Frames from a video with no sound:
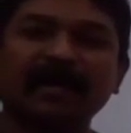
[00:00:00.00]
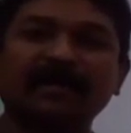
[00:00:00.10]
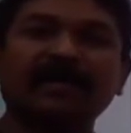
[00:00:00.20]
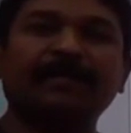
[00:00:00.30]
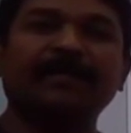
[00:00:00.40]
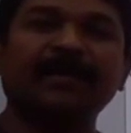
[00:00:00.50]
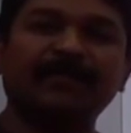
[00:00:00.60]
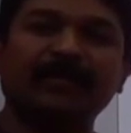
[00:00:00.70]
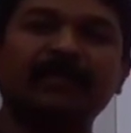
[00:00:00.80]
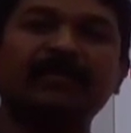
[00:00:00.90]
the
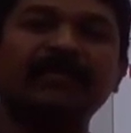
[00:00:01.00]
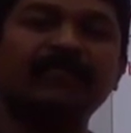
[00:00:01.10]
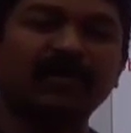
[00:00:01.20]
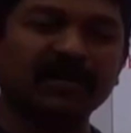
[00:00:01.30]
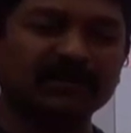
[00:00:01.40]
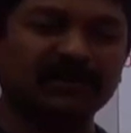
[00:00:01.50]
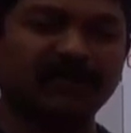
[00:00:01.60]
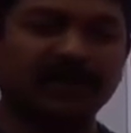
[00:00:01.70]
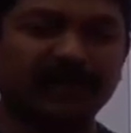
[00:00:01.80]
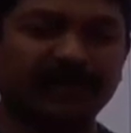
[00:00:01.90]
people, the forest
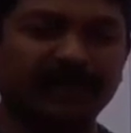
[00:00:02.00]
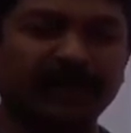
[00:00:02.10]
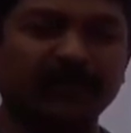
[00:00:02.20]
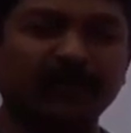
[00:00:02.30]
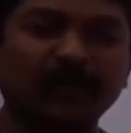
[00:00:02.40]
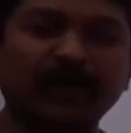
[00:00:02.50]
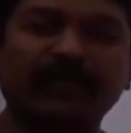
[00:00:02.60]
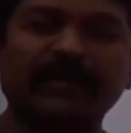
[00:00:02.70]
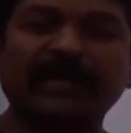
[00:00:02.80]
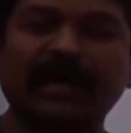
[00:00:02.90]
department people, whoever
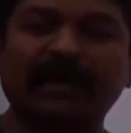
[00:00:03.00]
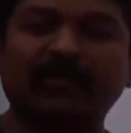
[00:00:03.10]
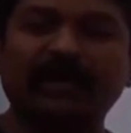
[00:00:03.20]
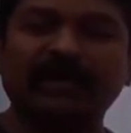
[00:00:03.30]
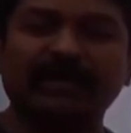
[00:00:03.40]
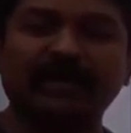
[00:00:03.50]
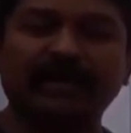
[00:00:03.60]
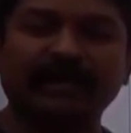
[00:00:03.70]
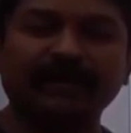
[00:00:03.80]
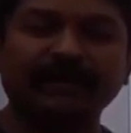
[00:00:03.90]
they are located
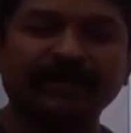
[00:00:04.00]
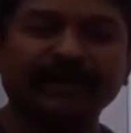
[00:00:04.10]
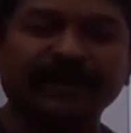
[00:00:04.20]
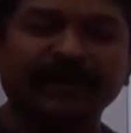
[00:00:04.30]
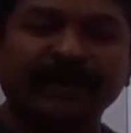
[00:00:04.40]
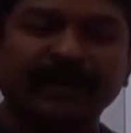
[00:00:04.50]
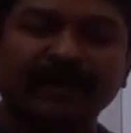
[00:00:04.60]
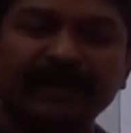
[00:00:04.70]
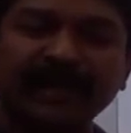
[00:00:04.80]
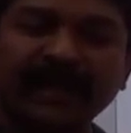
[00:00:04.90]
there,
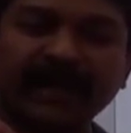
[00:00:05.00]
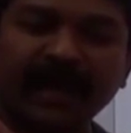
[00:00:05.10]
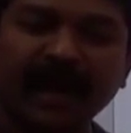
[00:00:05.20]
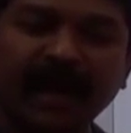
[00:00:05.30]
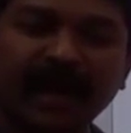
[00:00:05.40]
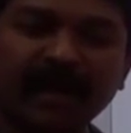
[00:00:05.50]
they are